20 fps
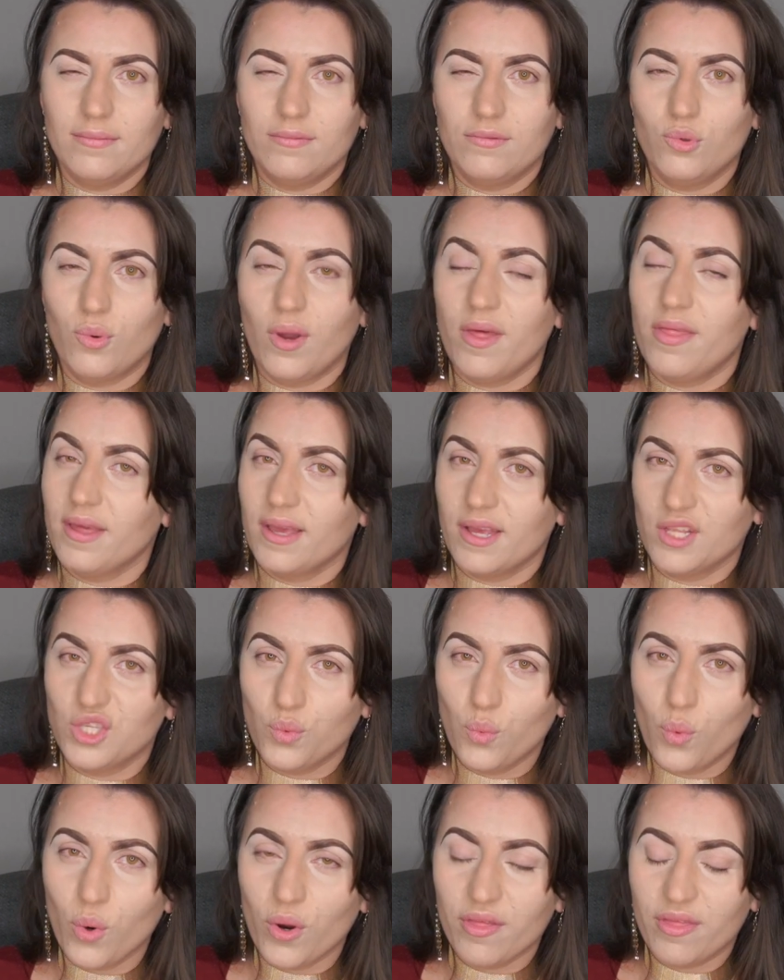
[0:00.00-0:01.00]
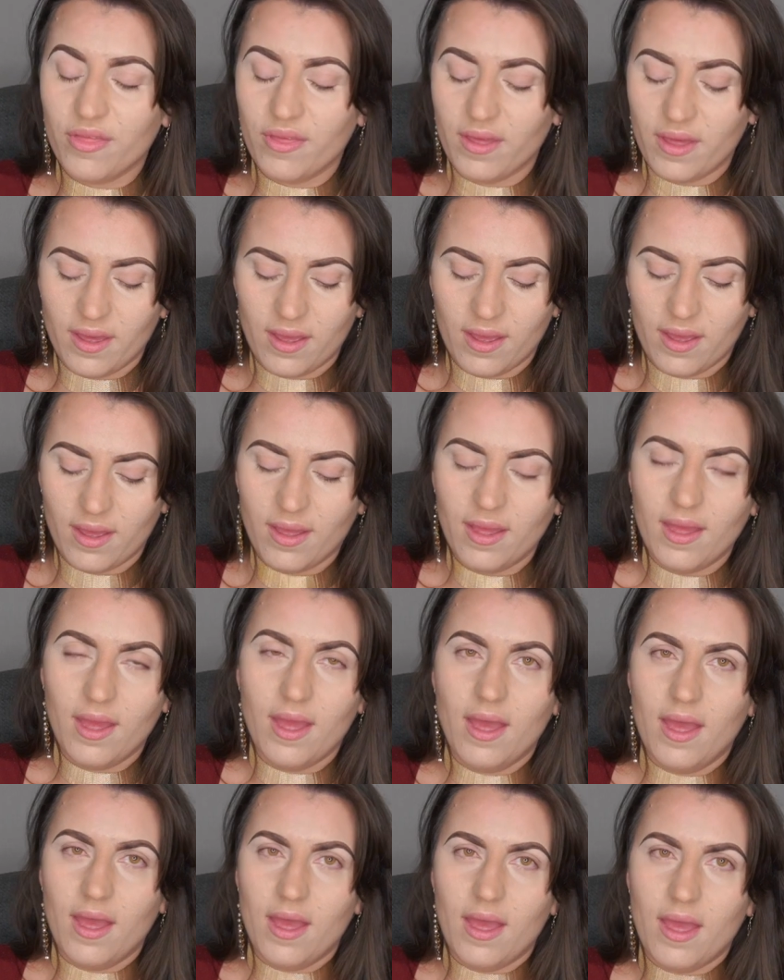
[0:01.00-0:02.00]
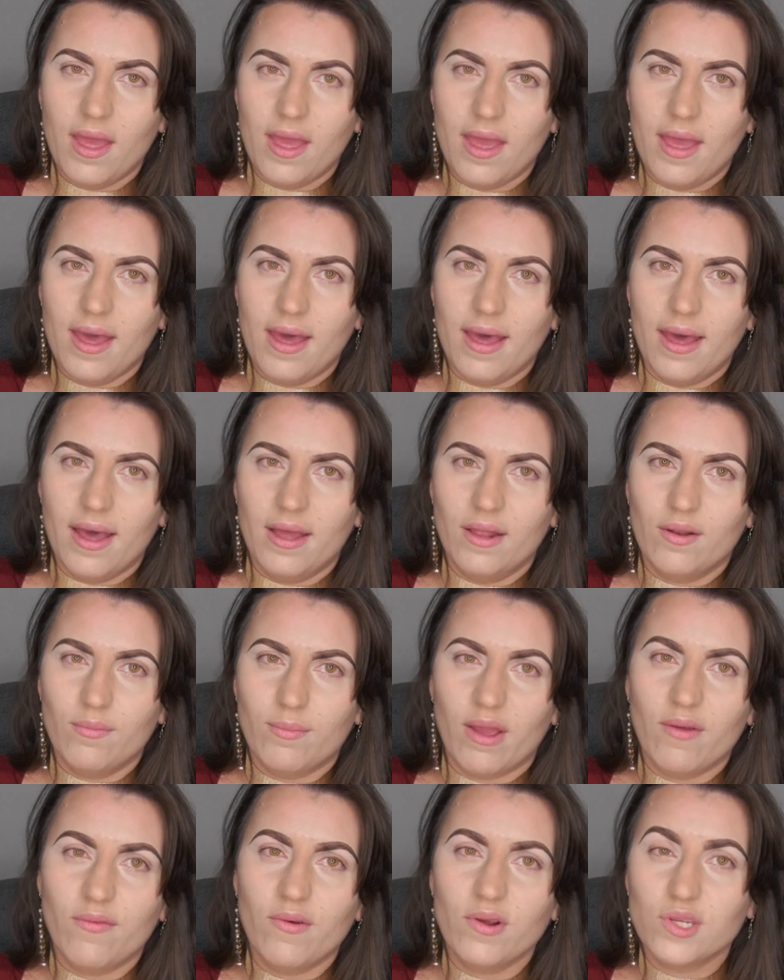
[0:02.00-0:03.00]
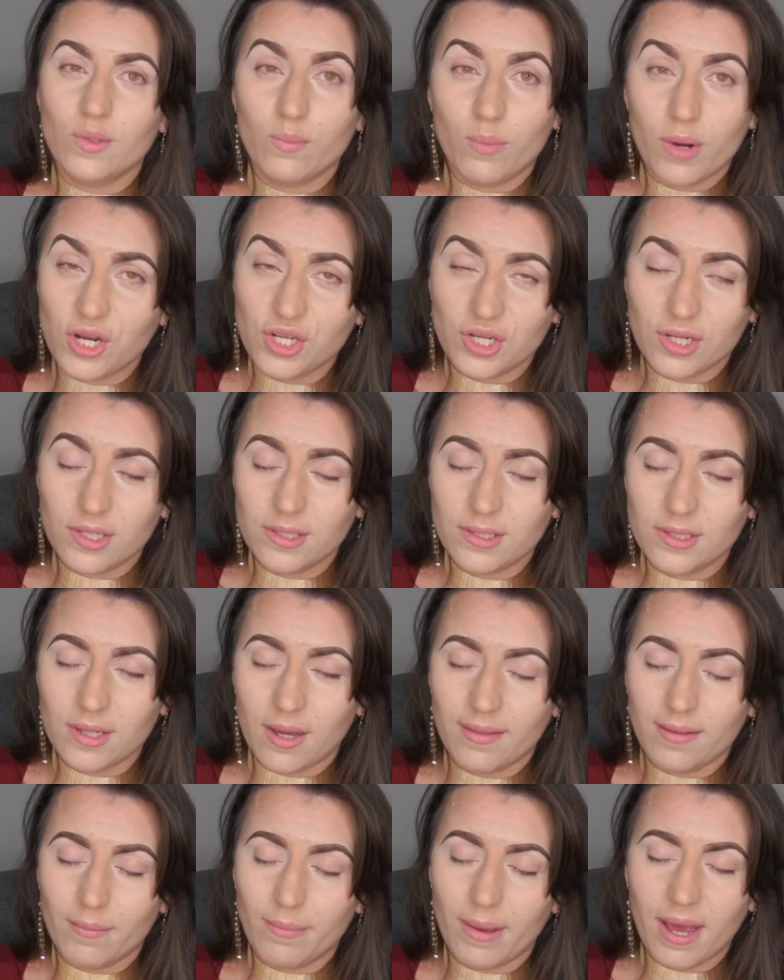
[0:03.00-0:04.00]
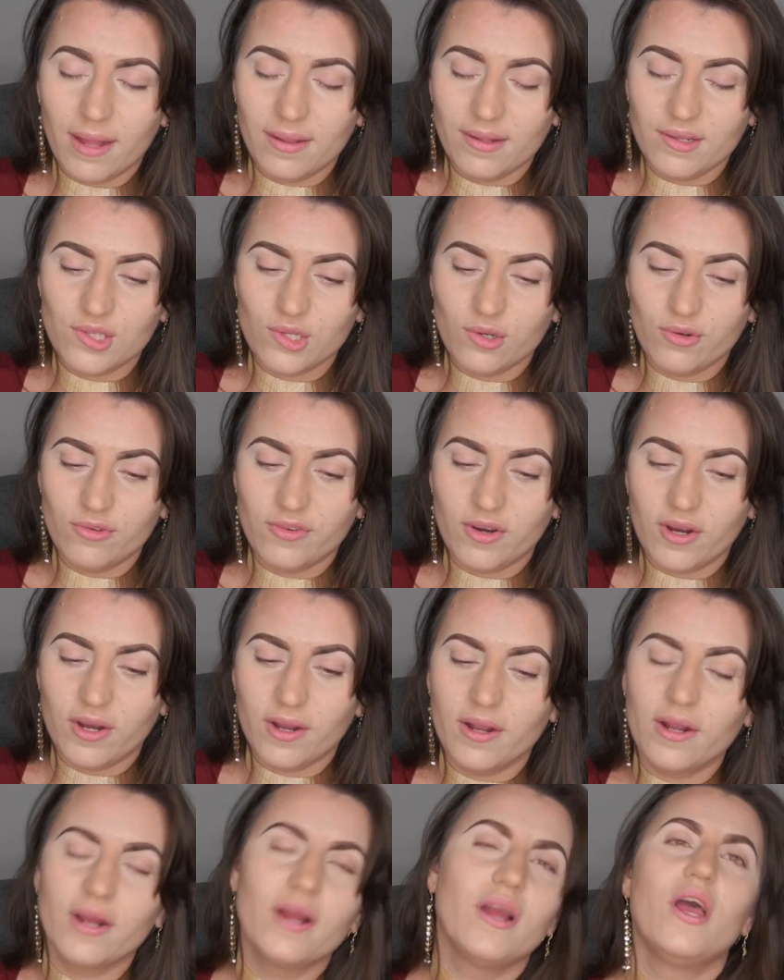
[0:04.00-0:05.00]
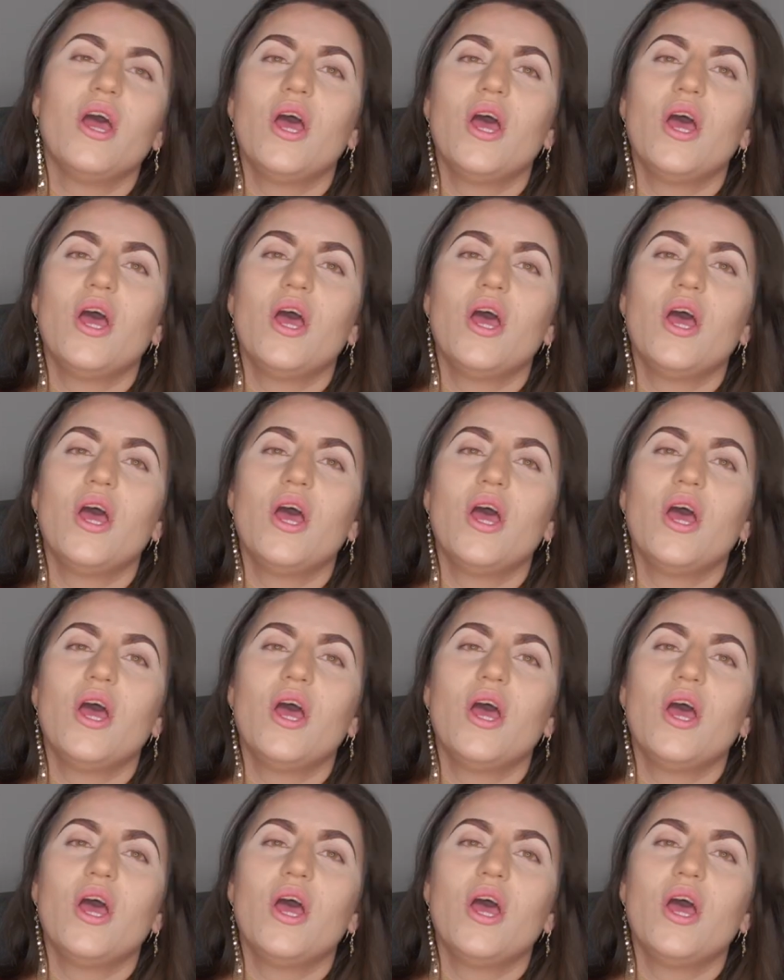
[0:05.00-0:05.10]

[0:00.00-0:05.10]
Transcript: do I think it's worth it, and my first impressions on the palette so far.